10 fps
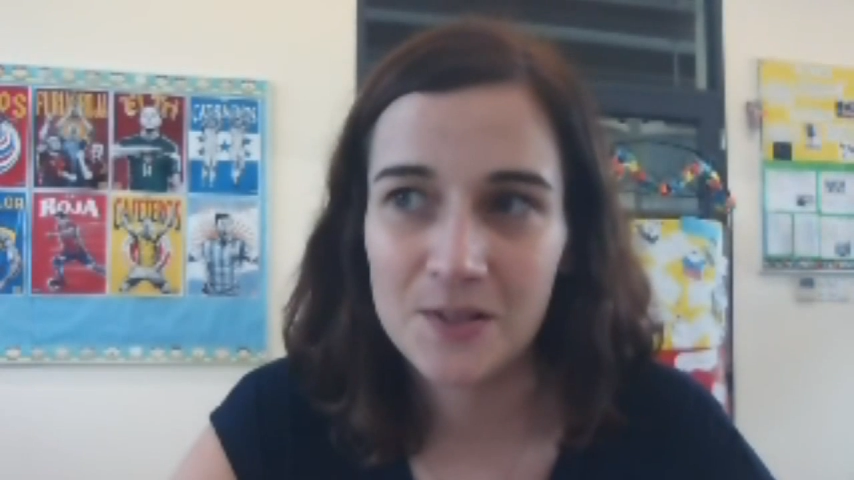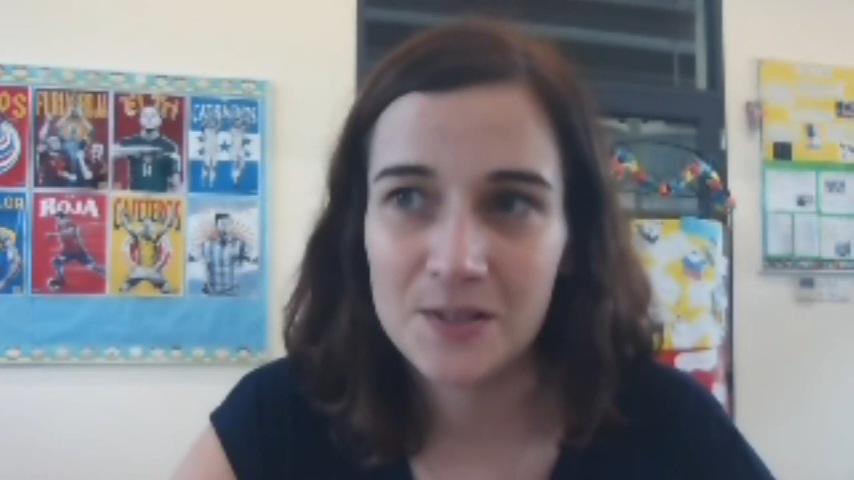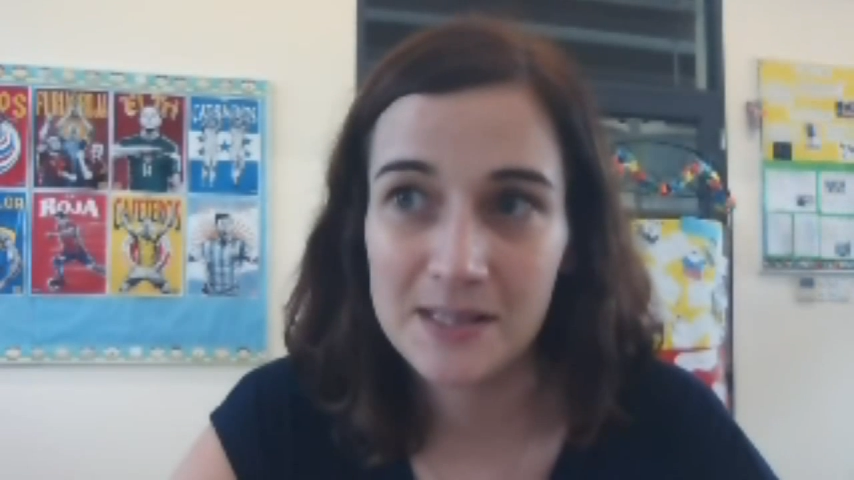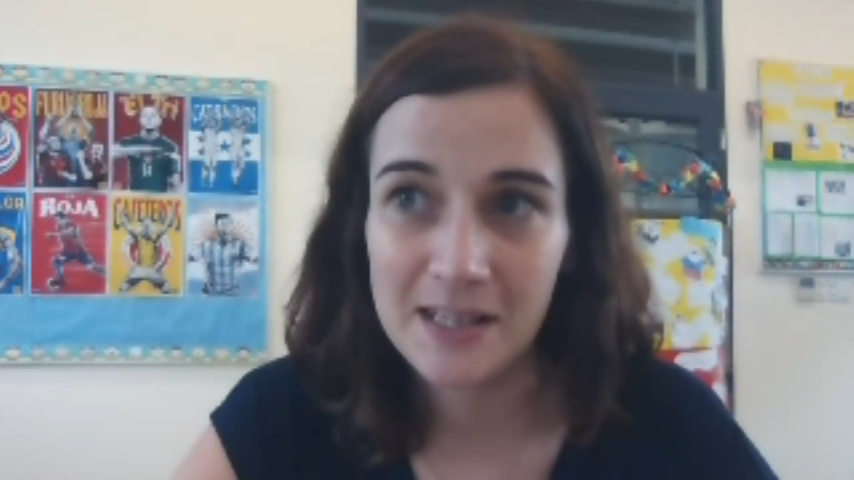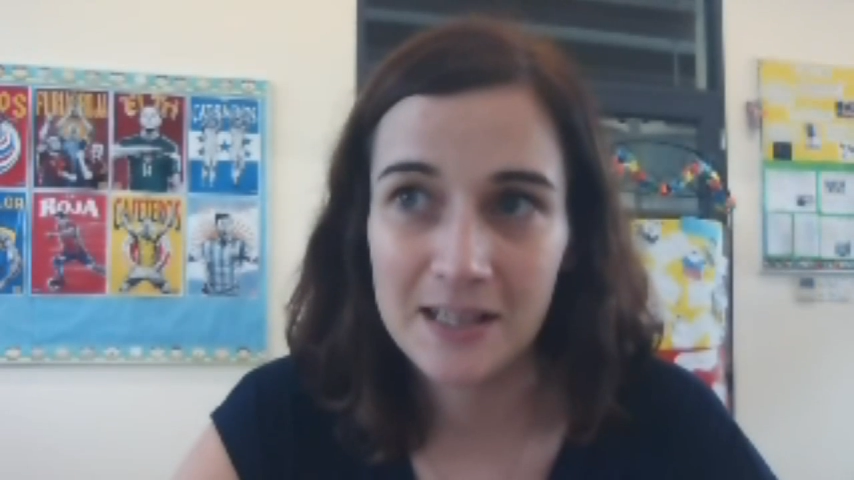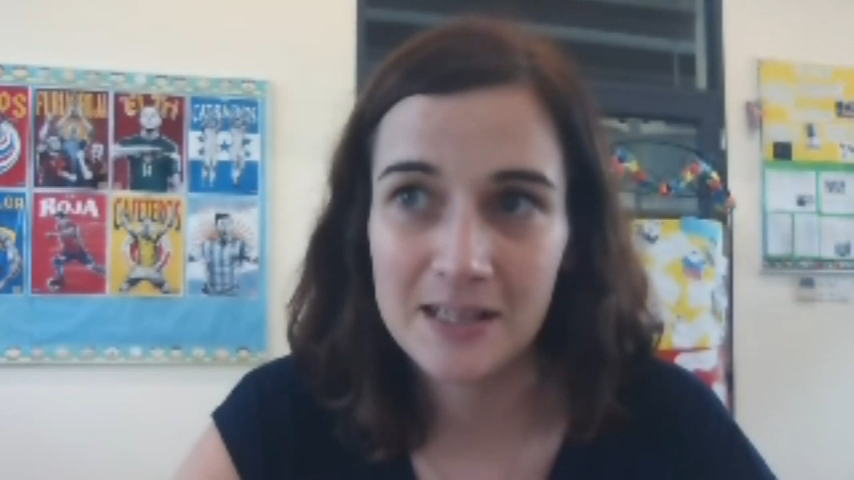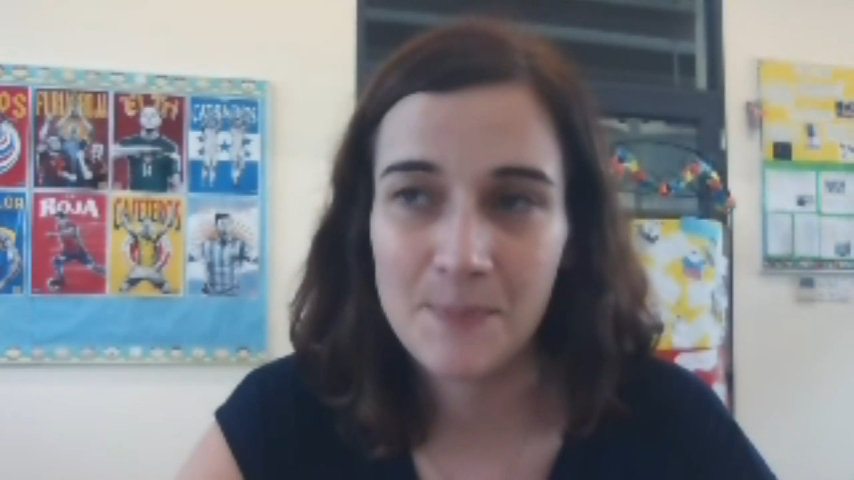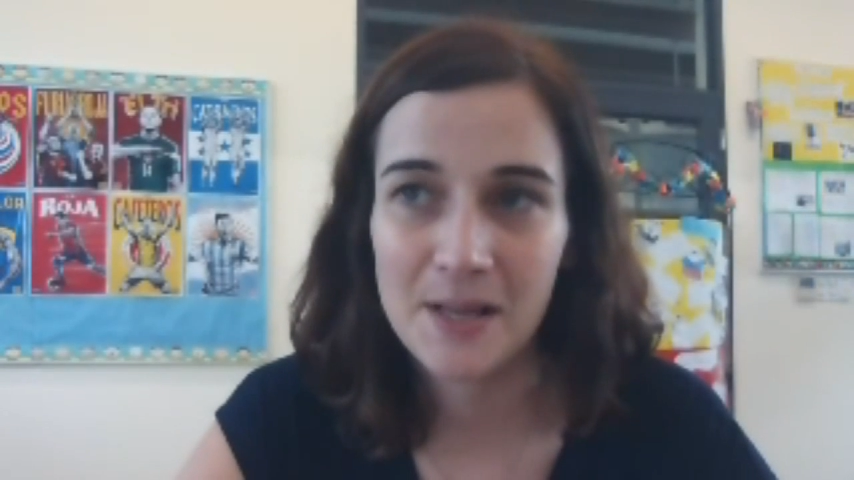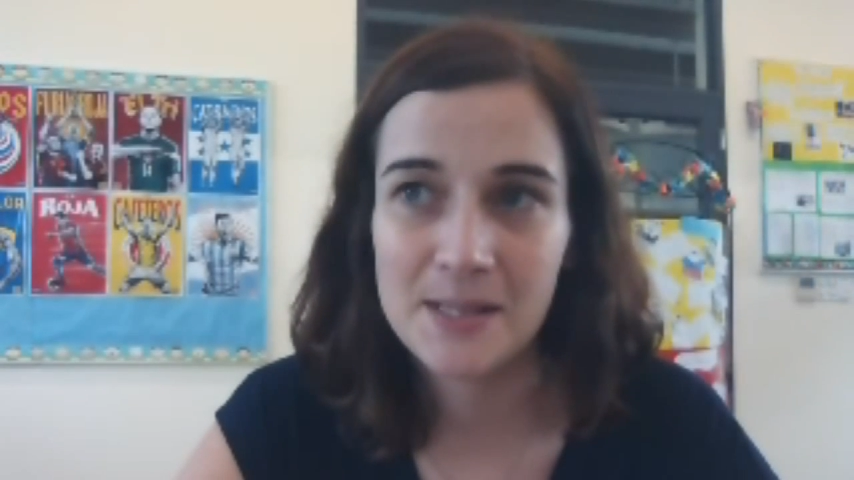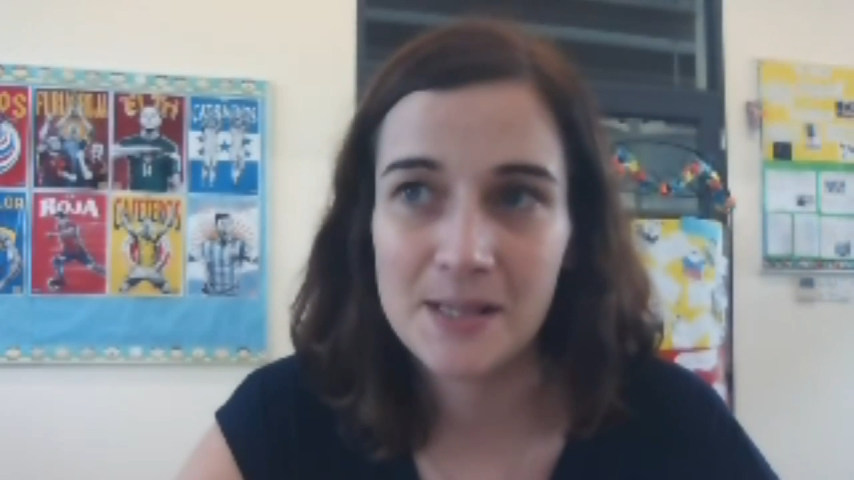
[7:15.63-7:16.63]
understand
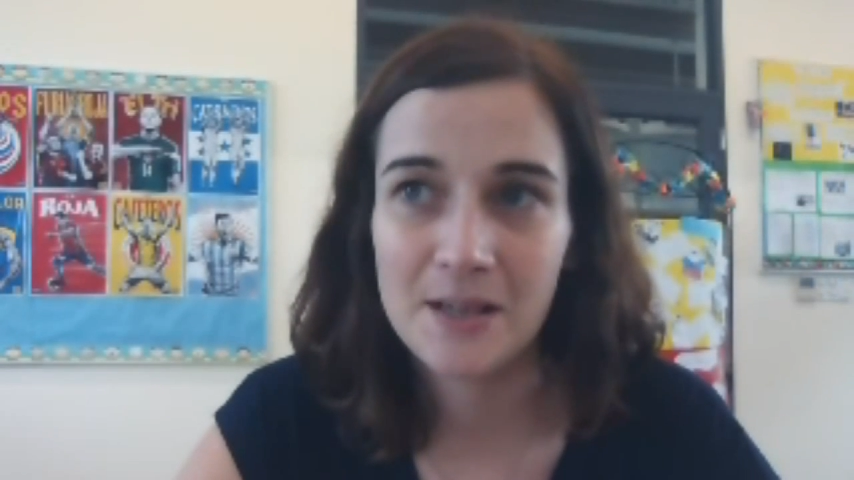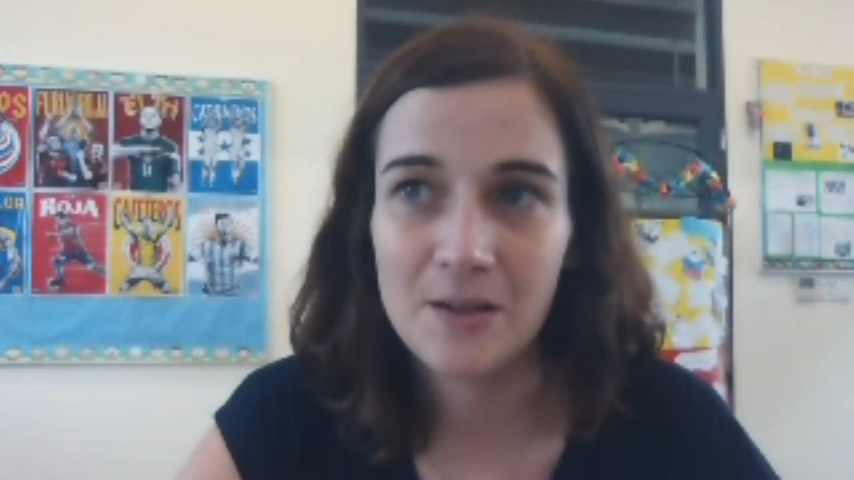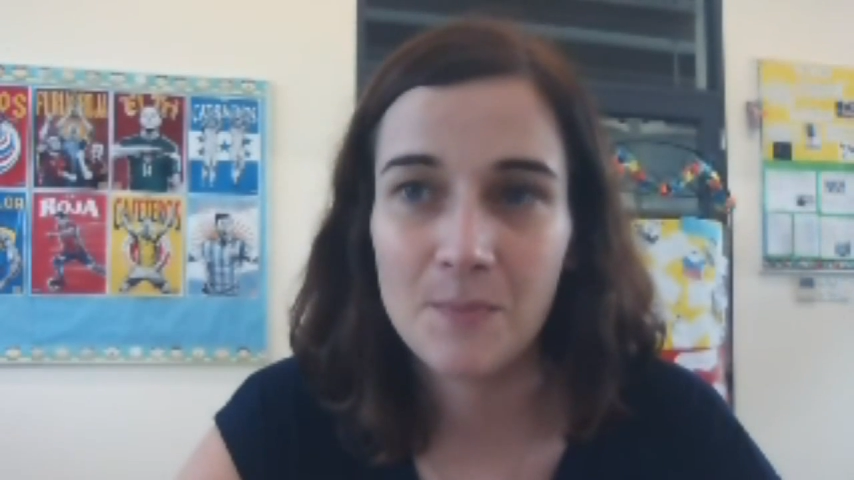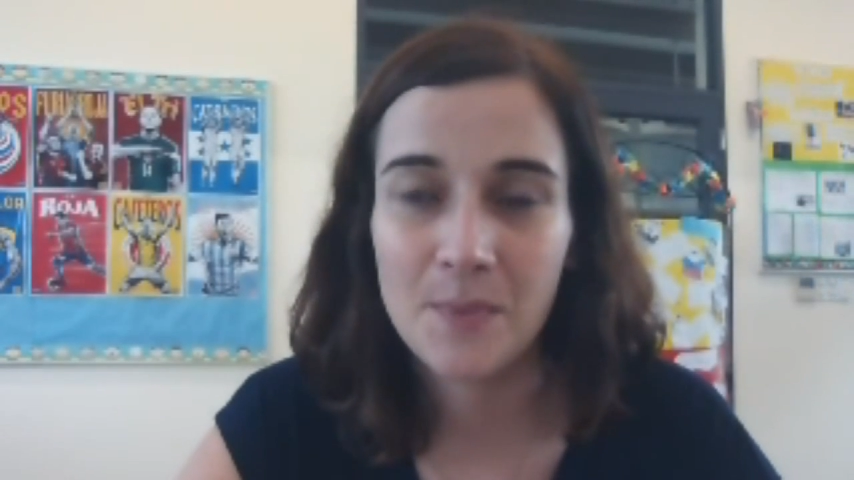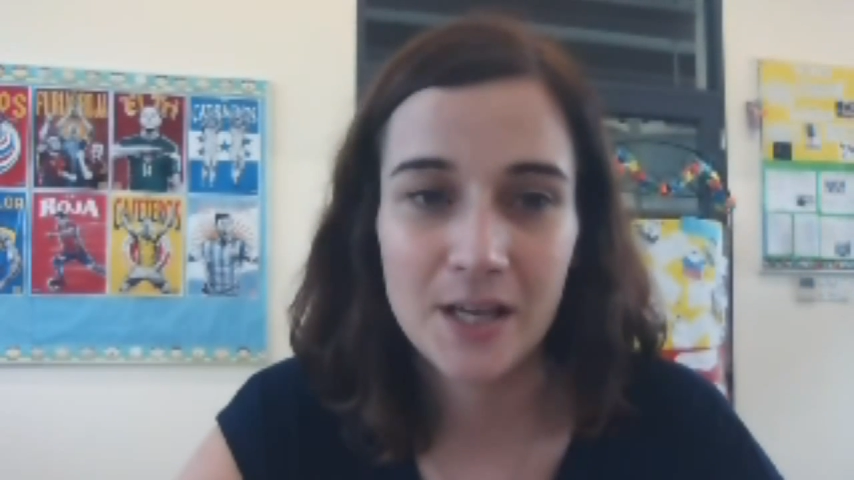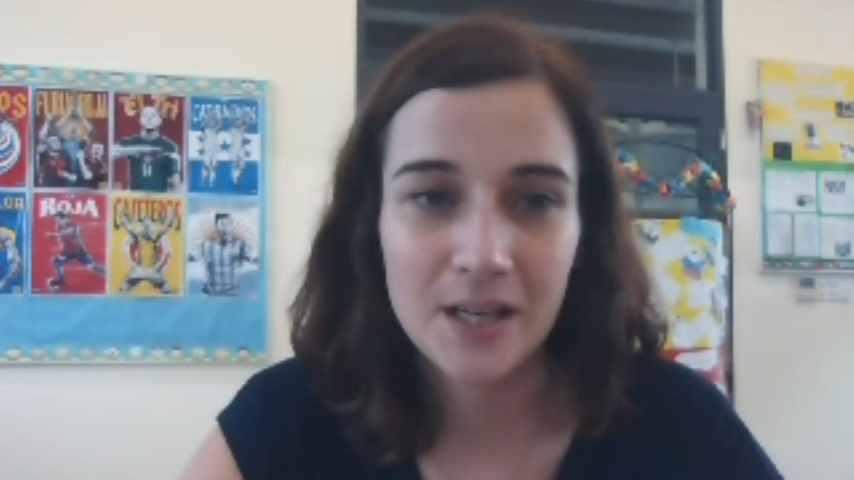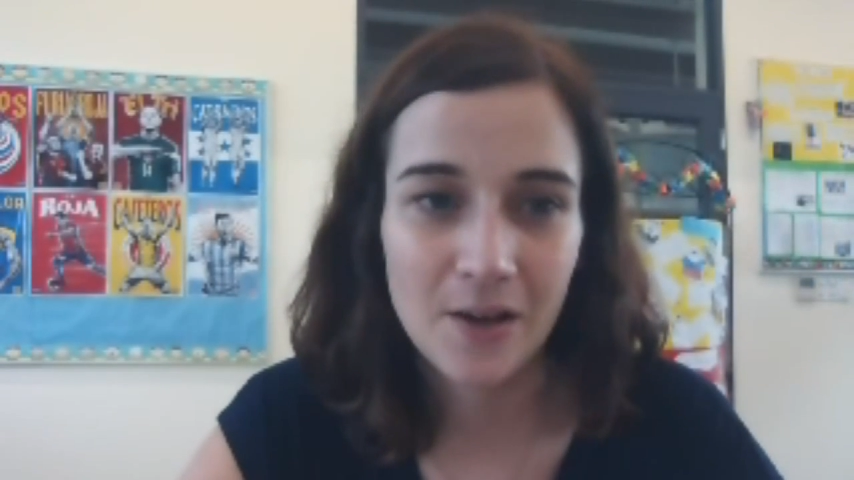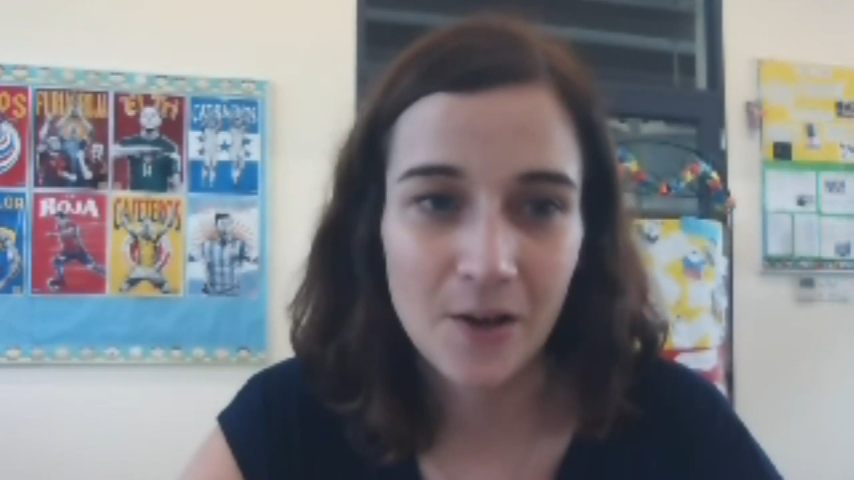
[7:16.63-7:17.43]
better my